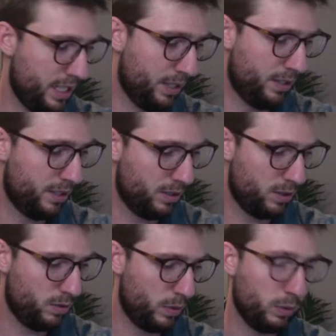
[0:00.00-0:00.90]
and
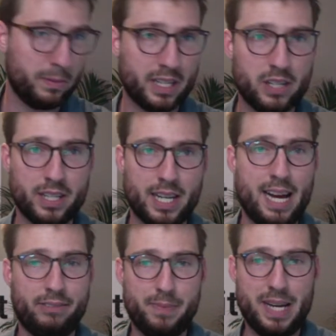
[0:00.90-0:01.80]
we will be going
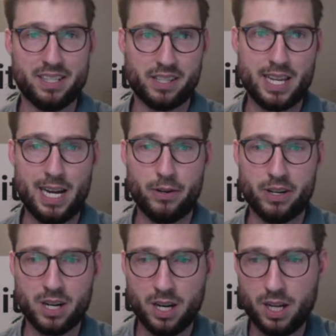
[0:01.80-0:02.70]
half past the
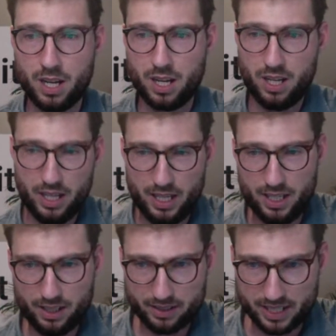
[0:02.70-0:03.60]
hour
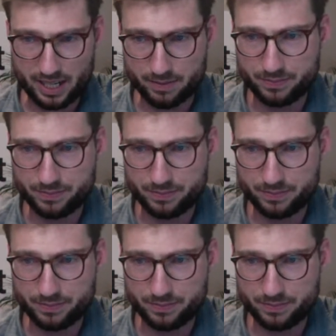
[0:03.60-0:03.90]
today.